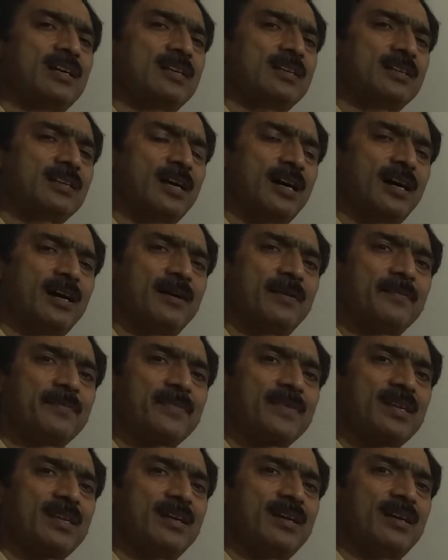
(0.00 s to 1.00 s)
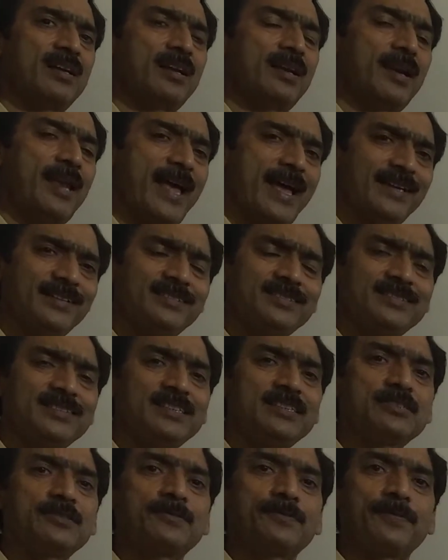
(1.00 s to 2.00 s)
the lens
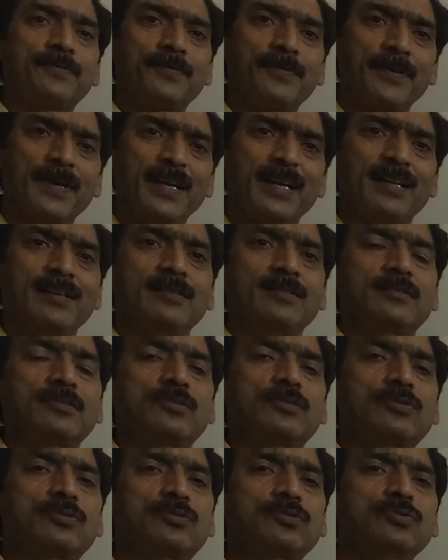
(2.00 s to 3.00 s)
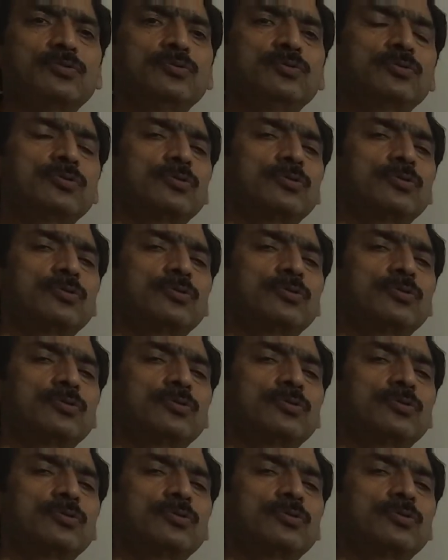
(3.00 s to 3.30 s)
is failed to